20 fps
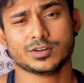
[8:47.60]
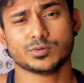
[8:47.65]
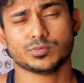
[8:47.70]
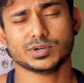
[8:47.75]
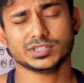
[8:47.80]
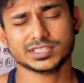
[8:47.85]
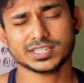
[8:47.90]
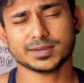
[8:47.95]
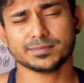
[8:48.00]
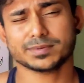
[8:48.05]

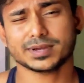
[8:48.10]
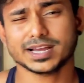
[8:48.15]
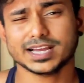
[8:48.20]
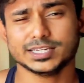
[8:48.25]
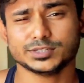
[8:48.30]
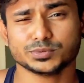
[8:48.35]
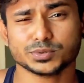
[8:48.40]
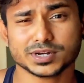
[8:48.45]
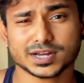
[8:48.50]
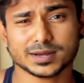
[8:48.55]
What's up
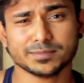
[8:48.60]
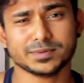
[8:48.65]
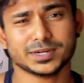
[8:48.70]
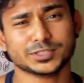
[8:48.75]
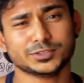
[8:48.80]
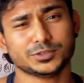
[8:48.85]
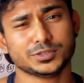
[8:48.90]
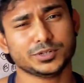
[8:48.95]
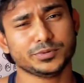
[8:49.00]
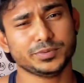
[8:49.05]
guys, welcome
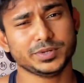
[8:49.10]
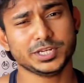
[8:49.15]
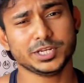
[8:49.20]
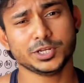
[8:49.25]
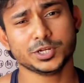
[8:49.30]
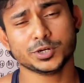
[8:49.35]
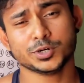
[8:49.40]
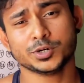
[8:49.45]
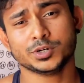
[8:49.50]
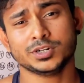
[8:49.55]
back to the
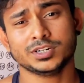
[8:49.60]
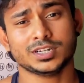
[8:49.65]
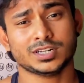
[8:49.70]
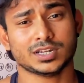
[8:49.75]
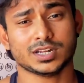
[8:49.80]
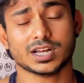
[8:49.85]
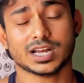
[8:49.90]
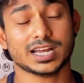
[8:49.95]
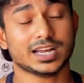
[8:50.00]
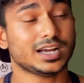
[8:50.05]
video.
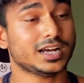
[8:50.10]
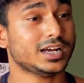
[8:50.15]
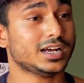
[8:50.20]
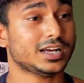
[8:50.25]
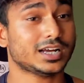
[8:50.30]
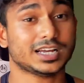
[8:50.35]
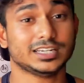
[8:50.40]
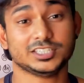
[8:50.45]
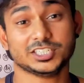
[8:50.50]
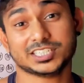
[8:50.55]

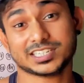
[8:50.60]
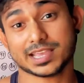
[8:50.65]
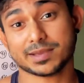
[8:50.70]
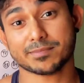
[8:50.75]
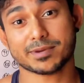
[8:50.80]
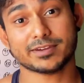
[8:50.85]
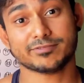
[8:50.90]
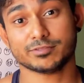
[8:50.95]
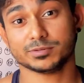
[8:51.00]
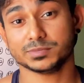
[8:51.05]
I just came
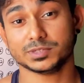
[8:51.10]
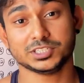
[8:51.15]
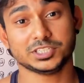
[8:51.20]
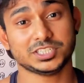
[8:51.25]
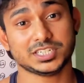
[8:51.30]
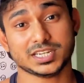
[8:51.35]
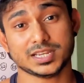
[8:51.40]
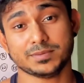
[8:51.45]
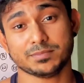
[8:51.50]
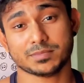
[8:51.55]
back from the
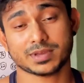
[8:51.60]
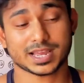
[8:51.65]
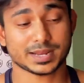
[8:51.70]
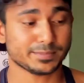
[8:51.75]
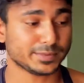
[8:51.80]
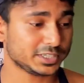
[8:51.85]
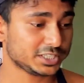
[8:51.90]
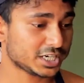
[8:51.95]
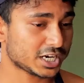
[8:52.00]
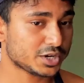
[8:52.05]
gym,
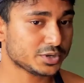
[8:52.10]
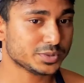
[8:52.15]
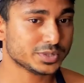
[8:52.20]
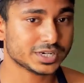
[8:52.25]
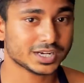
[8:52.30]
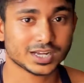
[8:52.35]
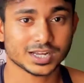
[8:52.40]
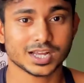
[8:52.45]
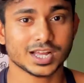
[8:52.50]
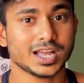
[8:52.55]
had my
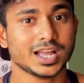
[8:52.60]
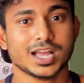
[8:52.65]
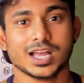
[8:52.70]
shower.